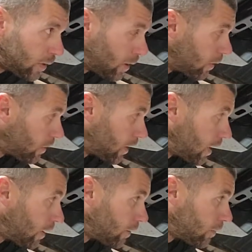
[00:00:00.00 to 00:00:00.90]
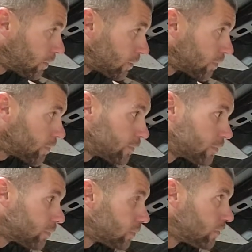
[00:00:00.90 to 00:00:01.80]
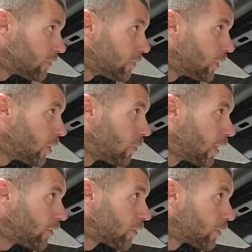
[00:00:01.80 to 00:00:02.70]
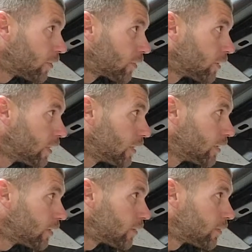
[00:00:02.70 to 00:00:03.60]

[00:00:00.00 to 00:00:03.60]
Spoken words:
Other than that, no major tools needed.